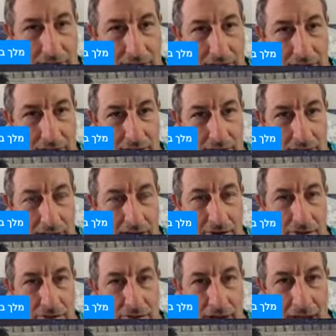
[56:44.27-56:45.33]
they
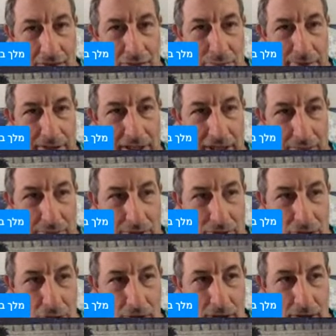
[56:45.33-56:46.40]
haven't been keeping the
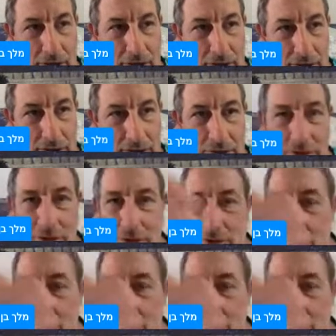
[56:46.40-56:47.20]
Torah, so they